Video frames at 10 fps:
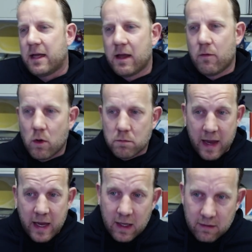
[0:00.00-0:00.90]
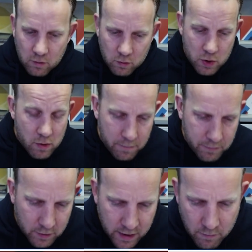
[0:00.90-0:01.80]
they won't make it to
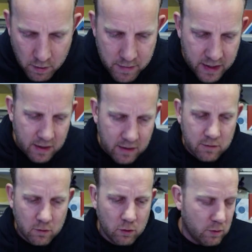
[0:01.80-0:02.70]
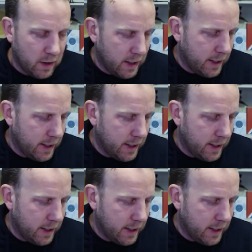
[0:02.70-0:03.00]
Europe, or they won't make it to